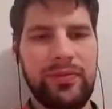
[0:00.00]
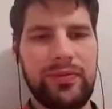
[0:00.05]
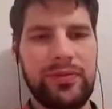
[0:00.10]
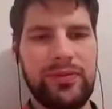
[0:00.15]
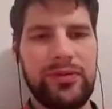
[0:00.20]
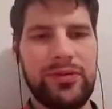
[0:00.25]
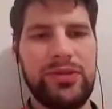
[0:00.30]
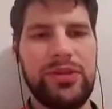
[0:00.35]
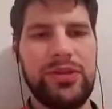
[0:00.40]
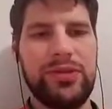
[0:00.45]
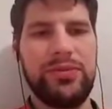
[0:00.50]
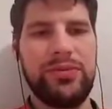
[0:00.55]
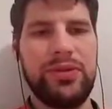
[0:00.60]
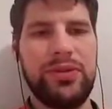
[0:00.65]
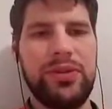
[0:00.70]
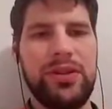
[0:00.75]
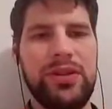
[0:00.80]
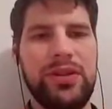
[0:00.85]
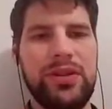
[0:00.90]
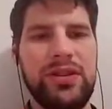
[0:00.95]
So at this
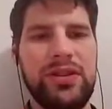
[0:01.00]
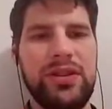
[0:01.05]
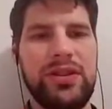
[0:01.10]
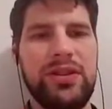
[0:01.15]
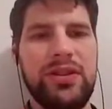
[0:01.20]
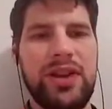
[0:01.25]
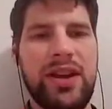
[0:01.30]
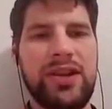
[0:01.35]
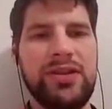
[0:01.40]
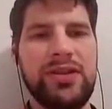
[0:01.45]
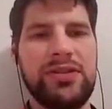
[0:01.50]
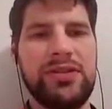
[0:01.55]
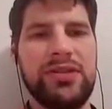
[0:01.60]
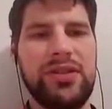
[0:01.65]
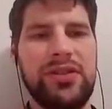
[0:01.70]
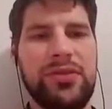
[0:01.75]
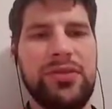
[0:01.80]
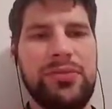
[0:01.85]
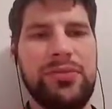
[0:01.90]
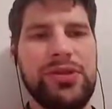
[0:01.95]
point he has
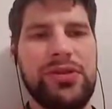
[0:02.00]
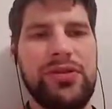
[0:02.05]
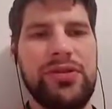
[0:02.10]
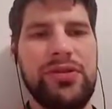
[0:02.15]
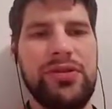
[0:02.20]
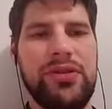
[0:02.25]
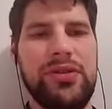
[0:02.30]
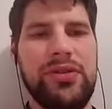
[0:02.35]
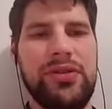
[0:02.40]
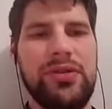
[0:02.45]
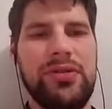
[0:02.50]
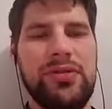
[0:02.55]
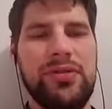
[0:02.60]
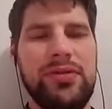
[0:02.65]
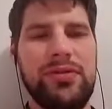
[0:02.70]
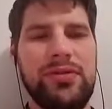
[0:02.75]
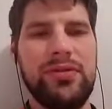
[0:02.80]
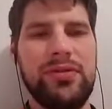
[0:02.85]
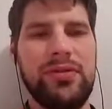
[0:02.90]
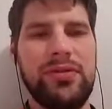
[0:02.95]
like almost all the
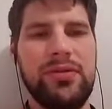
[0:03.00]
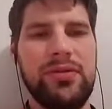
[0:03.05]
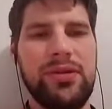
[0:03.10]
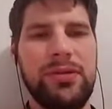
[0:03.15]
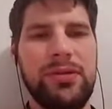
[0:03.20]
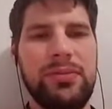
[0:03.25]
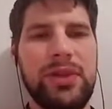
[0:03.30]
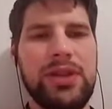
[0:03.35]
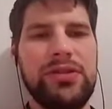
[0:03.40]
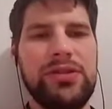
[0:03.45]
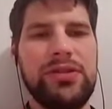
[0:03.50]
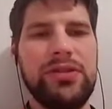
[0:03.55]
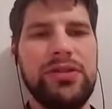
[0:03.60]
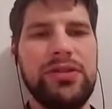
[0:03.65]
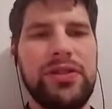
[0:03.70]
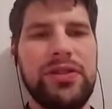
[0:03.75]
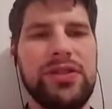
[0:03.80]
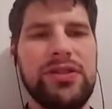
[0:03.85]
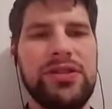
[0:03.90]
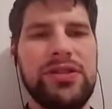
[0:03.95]
major
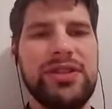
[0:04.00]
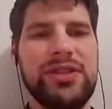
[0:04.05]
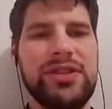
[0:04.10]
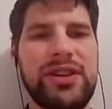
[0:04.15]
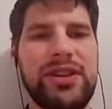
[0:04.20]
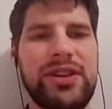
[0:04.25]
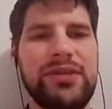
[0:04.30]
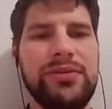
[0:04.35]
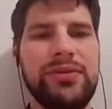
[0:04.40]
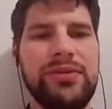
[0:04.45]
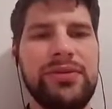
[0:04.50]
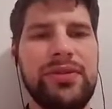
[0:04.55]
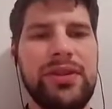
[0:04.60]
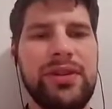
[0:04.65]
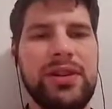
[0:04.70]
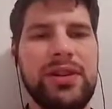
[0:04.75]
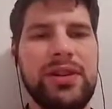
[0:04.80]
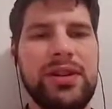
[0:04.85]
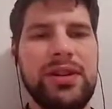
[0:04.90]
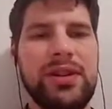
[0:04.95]
defenses down.
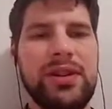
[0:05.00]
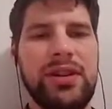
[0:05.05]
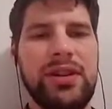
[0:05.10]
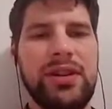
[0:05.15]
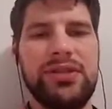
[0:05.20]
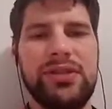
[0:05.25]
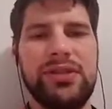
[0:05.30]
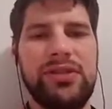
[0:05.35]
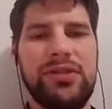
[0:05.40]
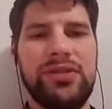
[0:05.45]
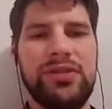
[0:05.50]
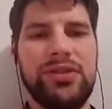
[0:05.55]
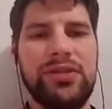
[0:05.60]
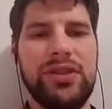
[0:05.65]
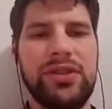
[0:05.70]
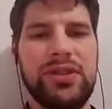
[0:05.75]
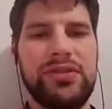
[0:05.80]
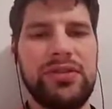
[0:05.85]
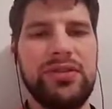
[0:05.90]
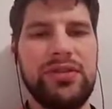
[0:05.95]
Arsenal just
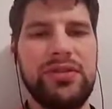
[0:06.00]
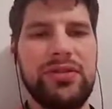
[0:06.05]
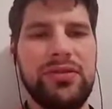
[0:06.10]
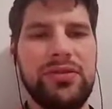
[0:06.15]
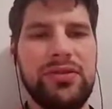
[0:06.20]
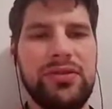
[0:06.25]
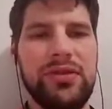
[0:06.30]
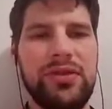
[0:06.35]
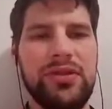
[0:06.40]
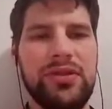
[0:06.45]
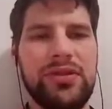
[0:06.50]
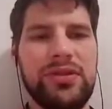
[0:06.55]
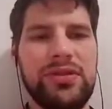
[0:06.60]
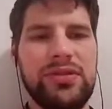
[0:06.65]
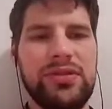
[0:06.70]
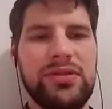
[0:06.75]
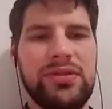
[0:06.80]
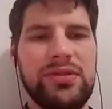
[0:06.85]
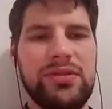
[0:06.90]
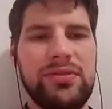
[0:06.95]
has to deal with these
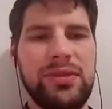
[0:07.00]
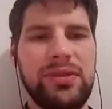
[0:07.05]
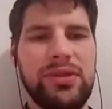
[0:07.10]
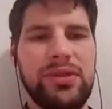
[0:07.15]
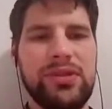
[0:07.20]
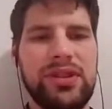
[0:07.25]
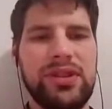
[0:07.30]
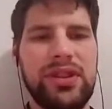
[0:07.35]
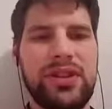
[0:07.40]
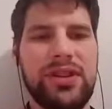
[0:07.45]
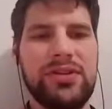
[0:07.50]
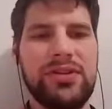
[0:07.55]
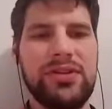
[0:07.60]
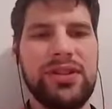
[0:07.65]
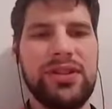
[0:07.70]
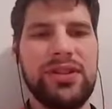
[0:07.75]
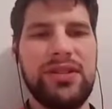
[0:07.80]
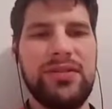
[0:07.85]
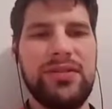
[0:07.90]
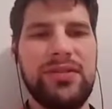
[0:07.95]
buildings on the
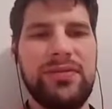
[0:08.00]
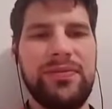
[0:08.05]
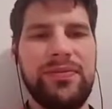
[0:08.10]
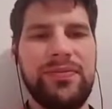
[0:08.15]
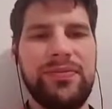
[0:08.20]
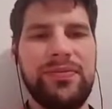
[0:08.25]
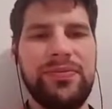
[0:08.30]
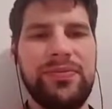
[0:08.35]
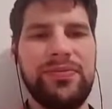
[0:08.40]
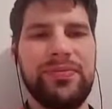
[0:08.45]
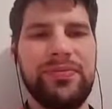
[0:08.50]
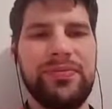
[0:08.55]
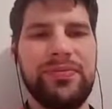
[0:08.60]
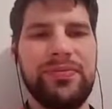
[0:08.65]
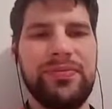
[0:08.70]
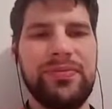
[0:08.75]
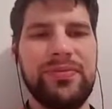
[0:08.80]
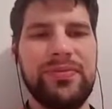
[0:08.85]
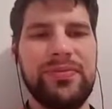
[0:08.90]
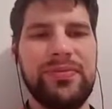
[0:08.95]
outside.
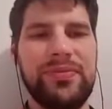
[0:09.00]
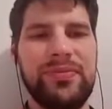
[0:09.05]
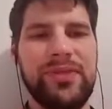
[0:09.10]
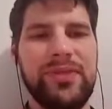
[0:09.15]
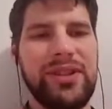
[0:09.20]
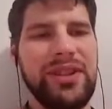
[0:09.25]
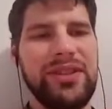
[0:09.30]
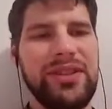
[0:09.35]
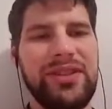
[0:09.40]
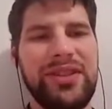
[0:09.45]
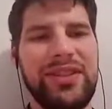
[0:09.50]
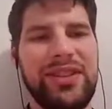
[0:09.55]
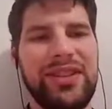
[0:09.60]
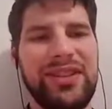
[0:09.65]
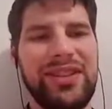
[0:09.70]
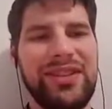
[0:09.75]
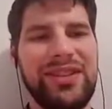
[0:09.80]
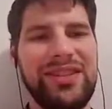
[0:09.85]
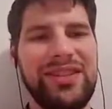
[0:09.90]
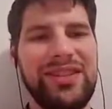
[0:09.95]
And yeah, like
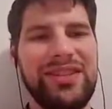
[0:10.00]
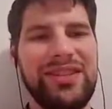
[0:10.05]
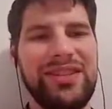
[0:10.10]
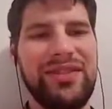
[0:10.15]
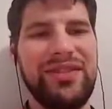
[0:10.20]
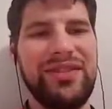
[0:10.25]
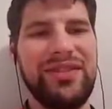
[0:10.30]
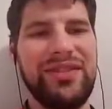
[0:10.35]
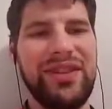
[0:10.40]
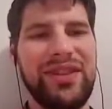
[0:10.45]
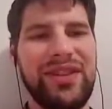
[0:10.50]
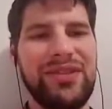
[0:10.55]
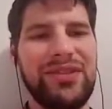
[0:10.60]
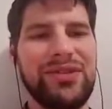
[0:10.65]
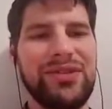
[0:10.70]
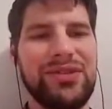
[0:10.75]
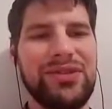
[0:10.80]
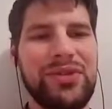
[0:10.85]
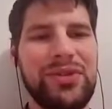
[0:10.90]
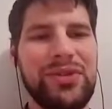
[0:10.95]
he didn't even have to use his
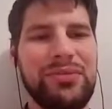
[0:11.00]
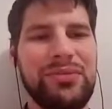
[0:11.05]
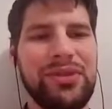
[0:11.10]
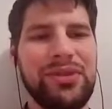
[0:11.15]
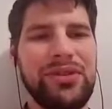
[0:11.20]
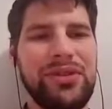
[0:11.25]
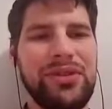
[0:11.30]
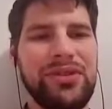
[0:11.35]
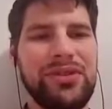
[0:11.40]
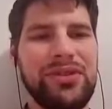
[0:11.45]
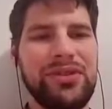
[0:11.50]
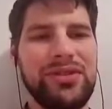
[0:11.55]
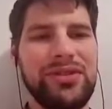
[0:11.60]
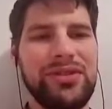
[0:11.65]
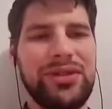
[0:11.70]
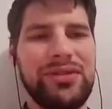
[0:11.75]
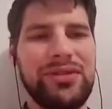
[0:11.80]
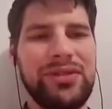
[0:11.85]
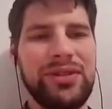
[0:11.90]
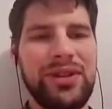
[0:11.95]
queen ability until
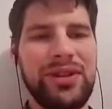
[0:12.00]
now.